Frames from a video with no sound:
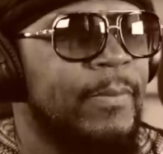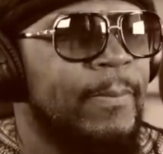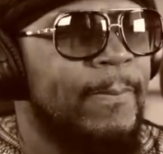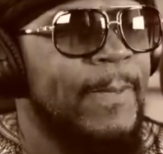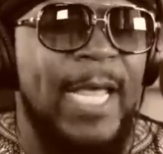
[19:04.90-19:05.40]

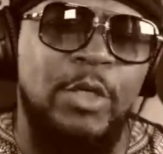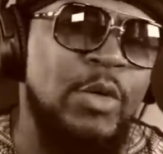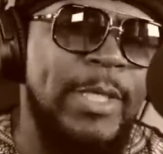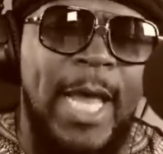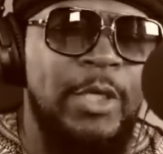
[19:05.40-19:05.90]
Now you
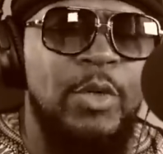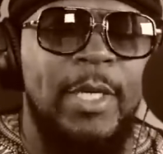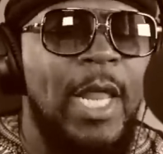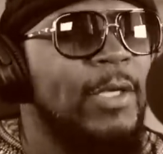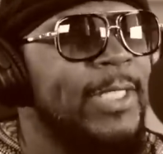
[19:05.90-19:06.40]
now you done
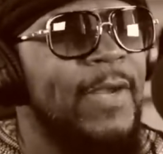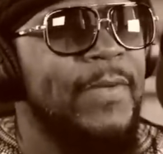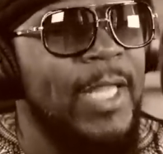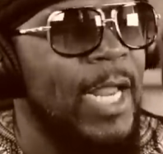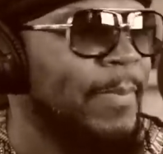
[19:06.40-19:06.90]
lost
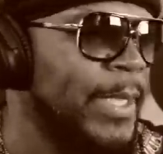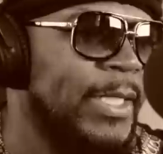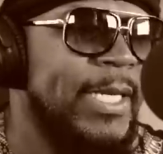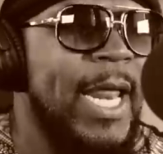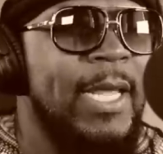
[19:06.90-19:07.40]
everything but the
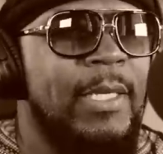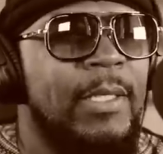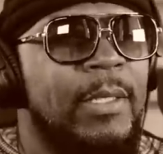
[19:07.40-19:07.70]
stain.